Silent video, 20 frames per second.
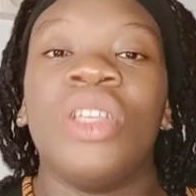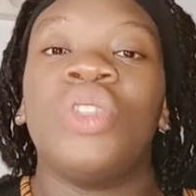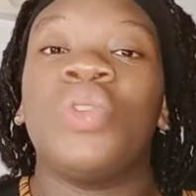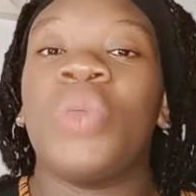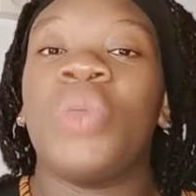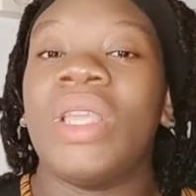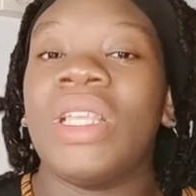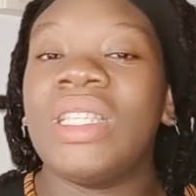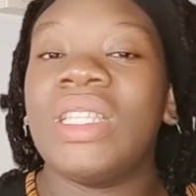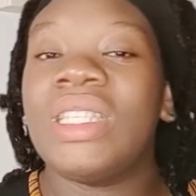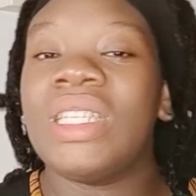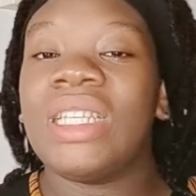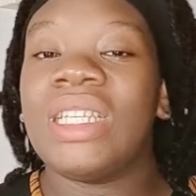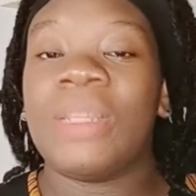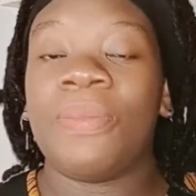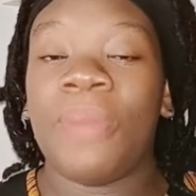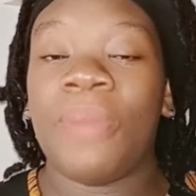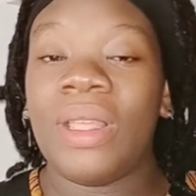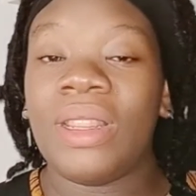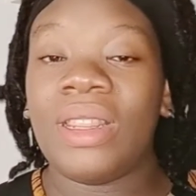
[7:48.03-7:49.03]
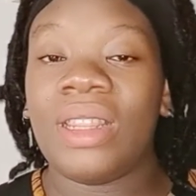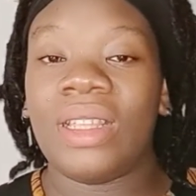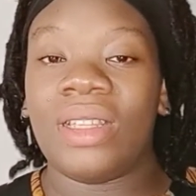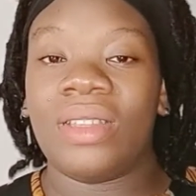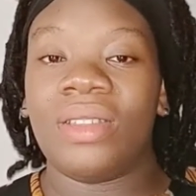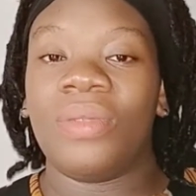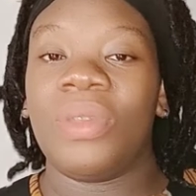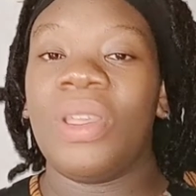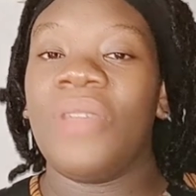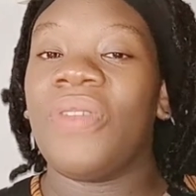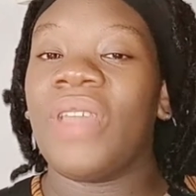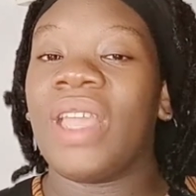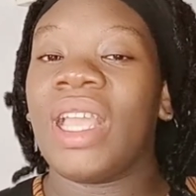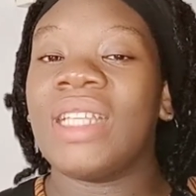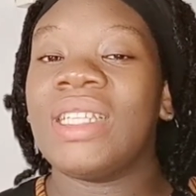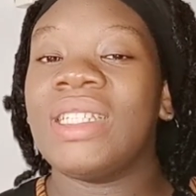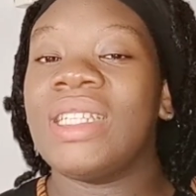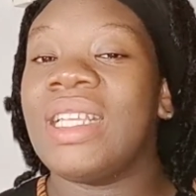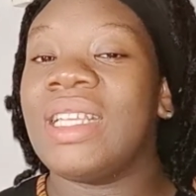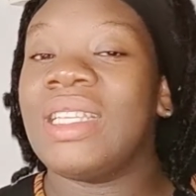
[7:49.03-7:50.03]
20, depending. If you're
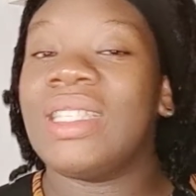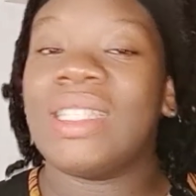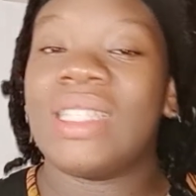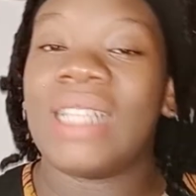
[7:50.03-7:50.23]
getting a